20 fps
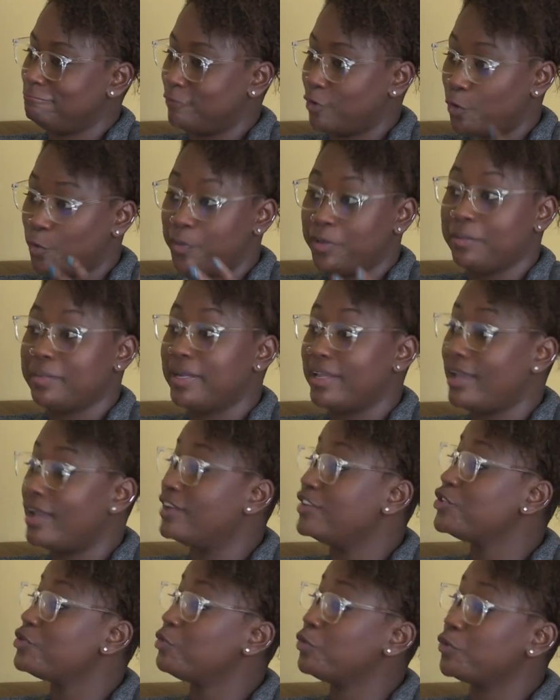open my
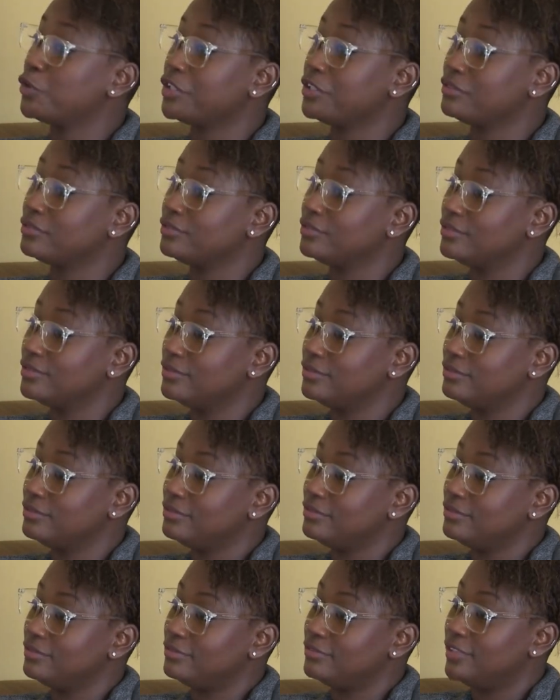eyes more,
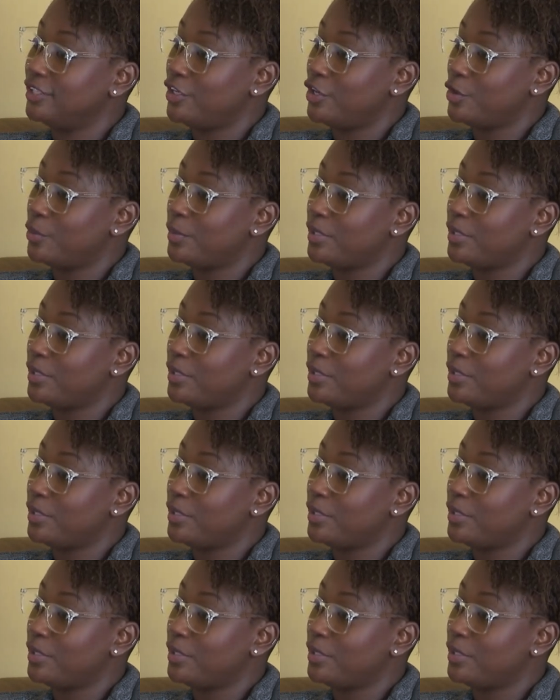you know,